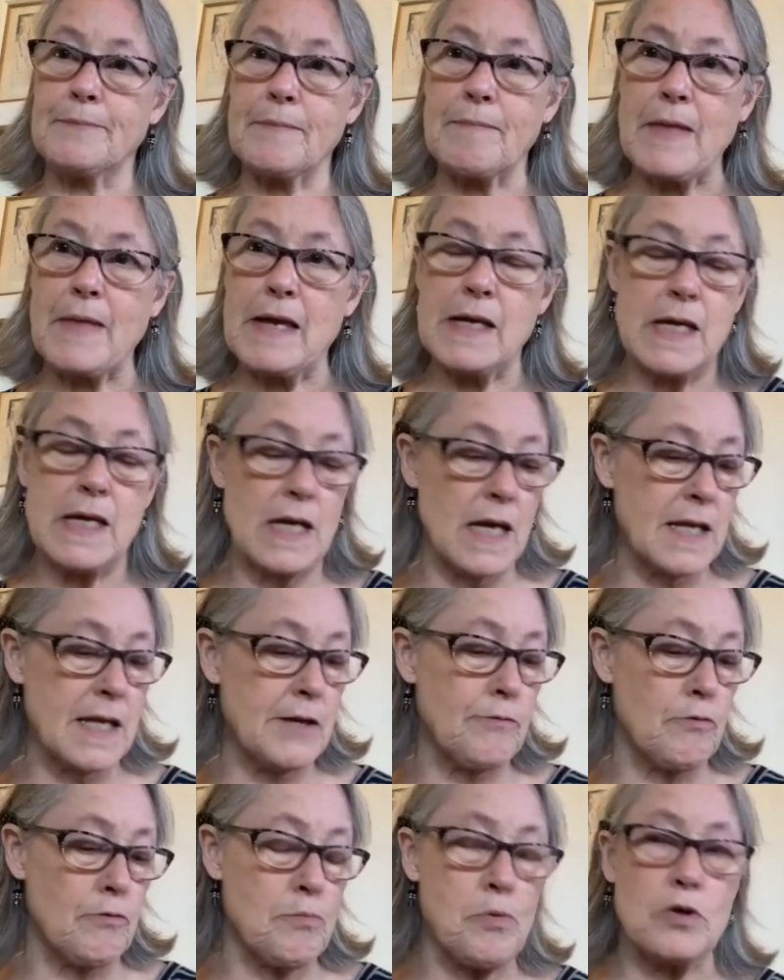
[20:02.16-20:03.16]
Like
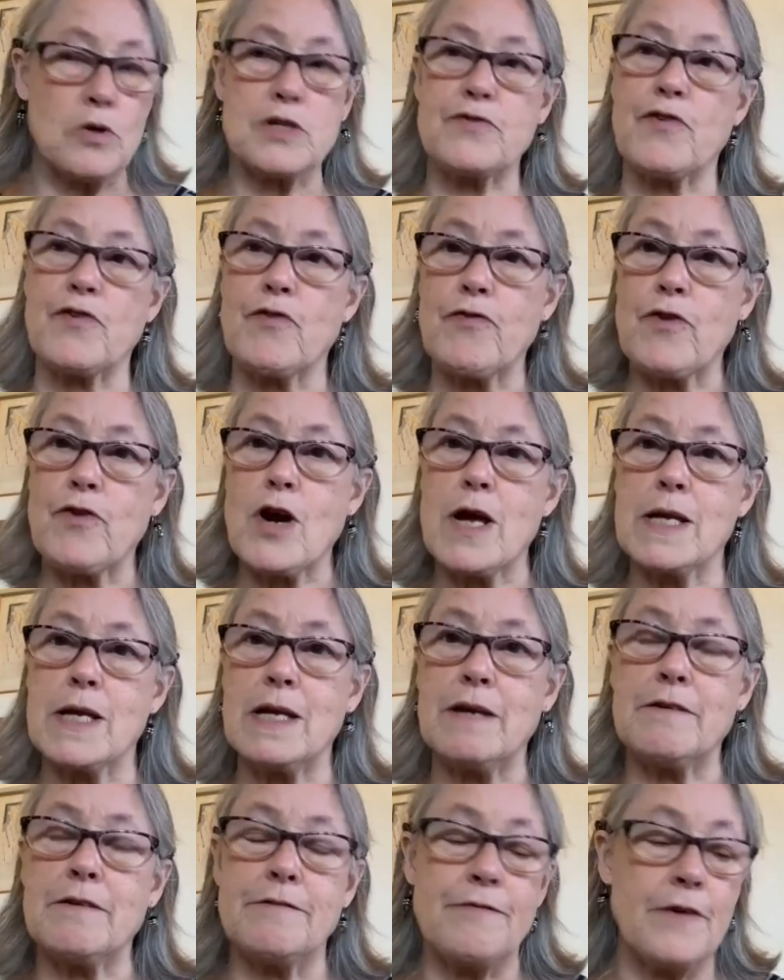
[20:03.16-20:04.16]
he reports for a
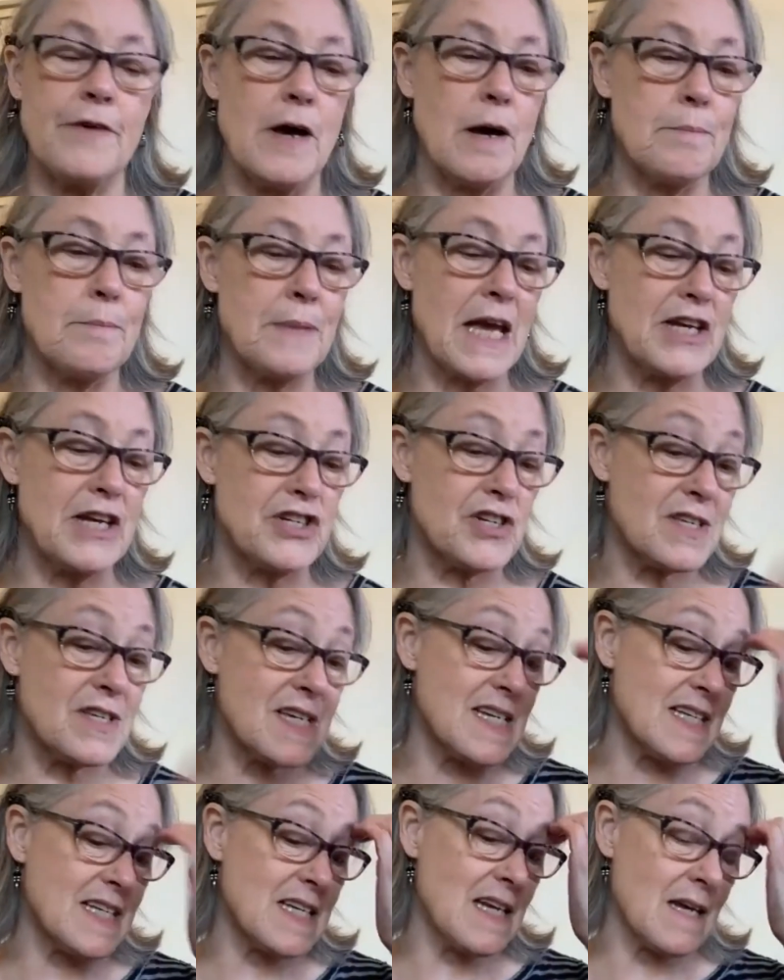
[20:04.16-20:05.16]
variety of
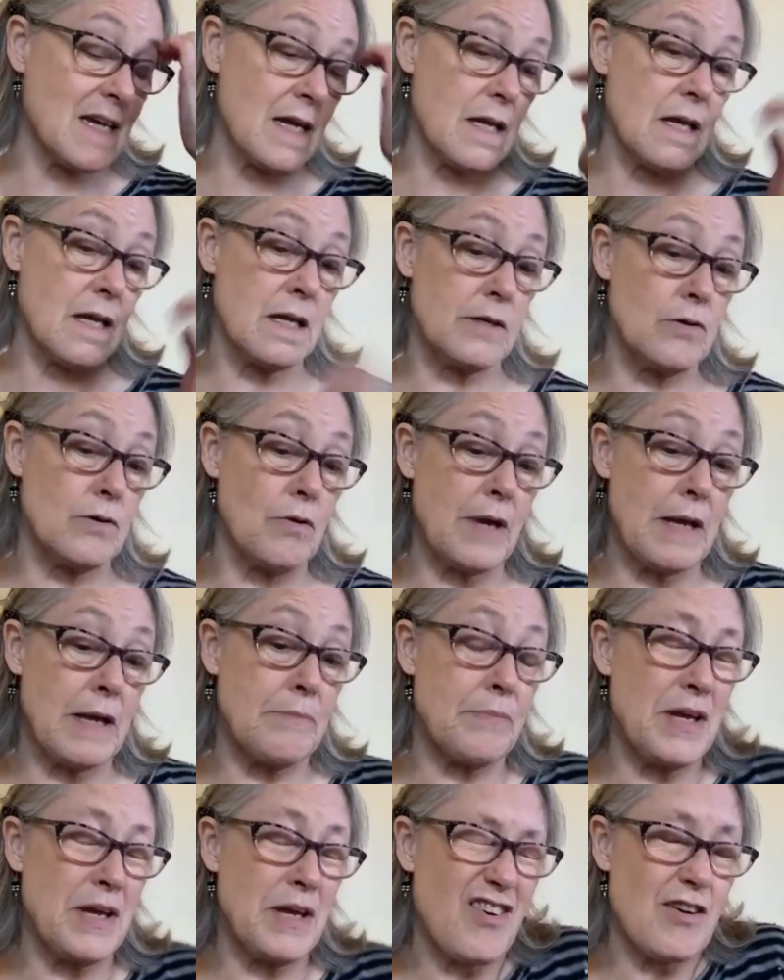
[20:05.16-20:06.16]
agencies, and I know
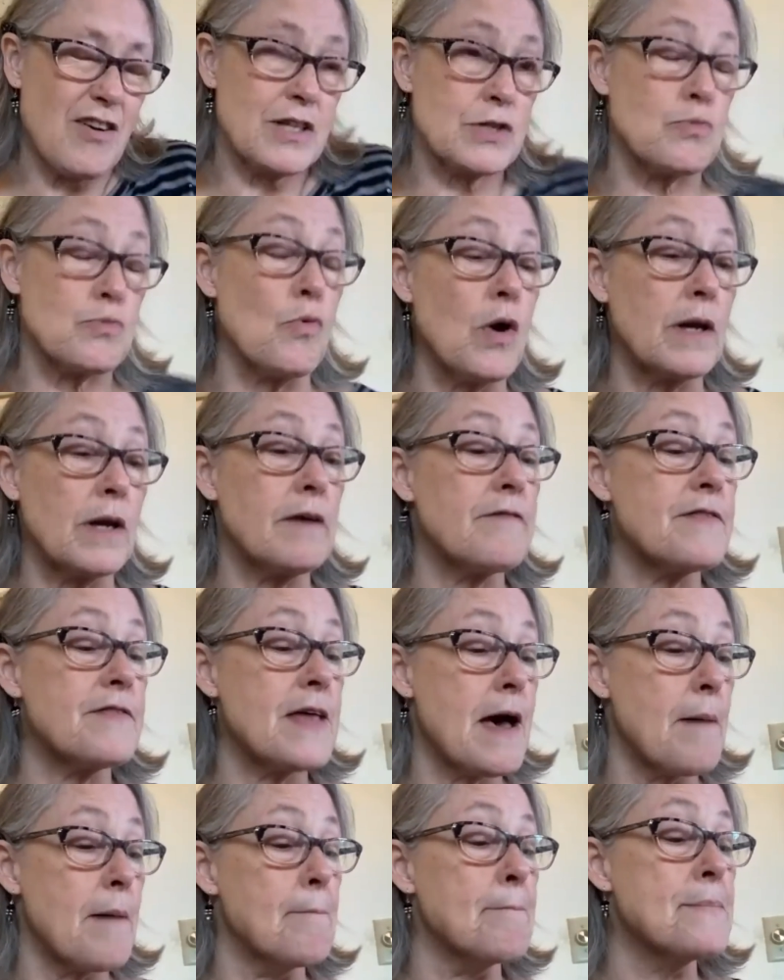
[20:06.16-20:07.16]
NPR is one of
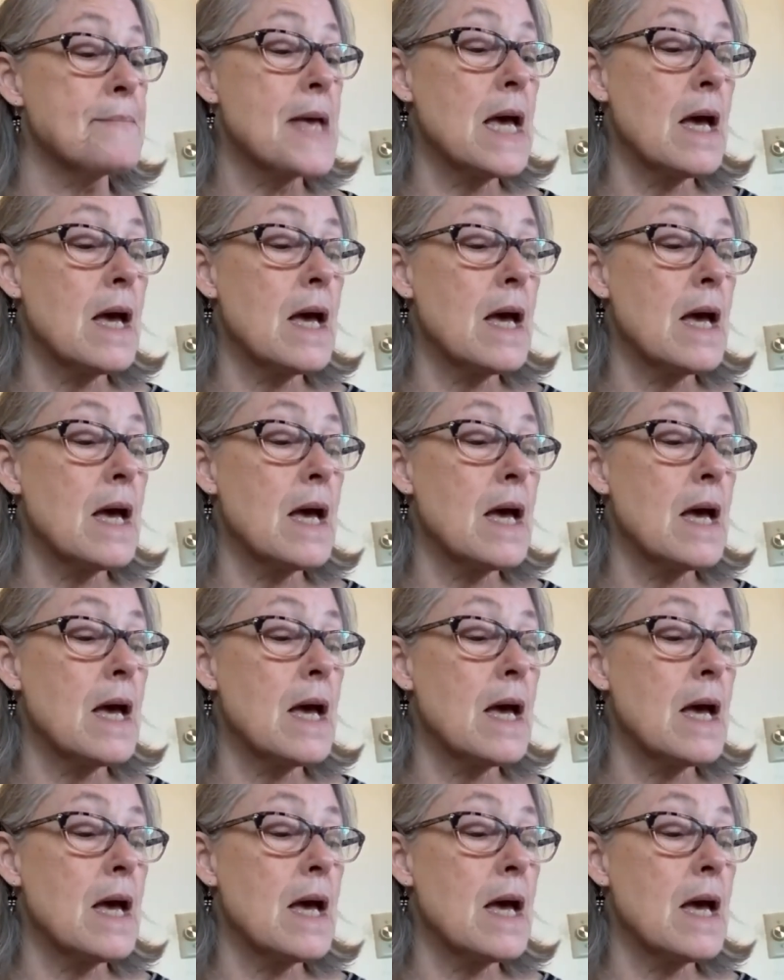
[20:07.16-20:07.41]
them.